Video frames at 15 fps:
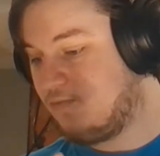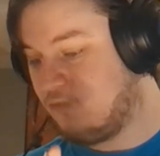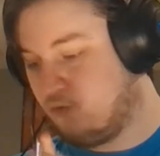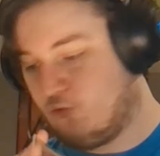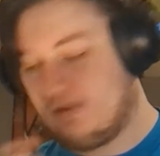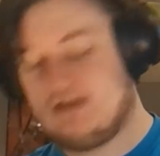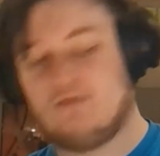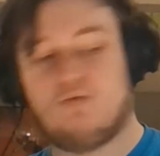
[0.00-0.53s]

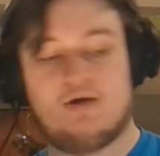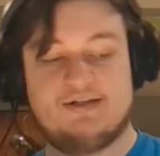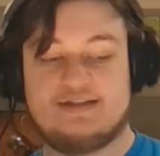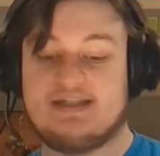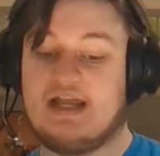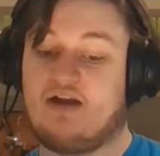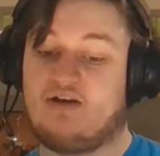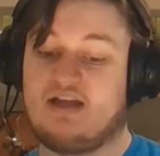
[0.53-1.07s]
green ones
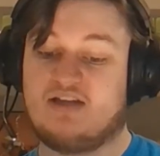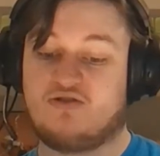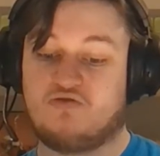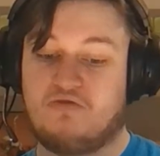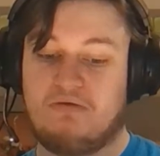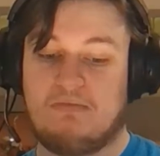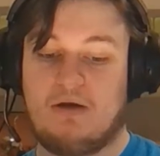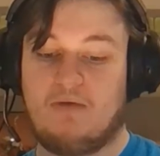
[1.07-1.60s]
that I'll get to in
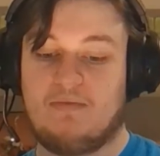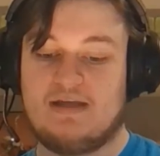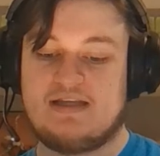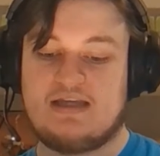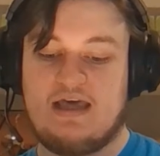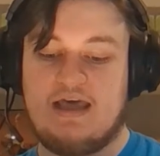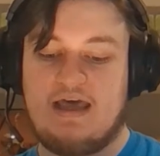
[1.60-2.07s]
a moment